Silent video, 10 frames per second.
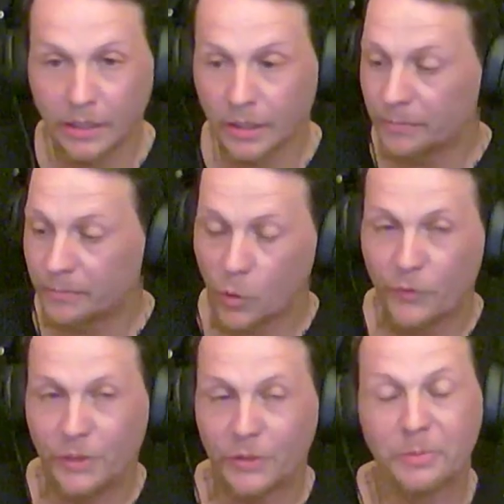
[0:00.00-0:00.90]
Go follow
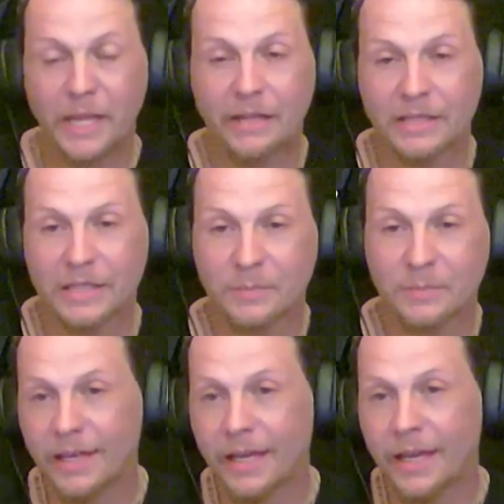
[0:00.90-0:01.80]
the Blaklist
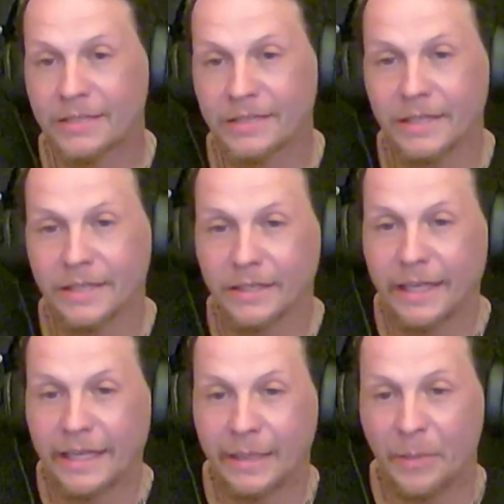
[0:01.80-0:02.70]
podcast,
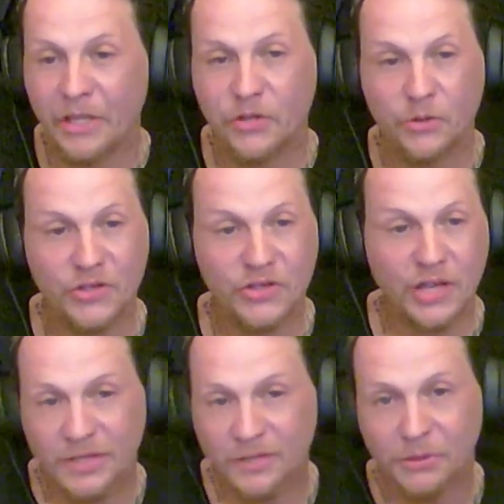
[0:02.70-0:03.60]
and make sure to share this
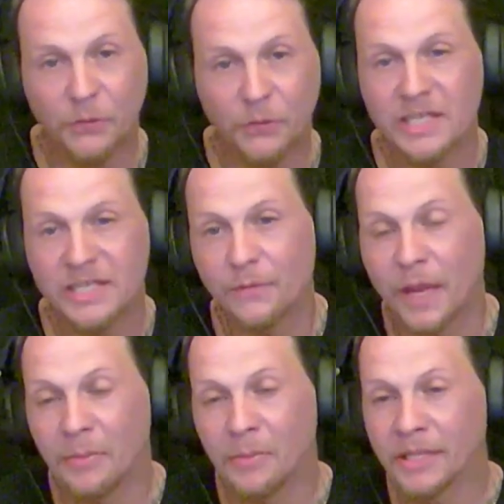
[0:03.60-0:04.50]
with your friends and family.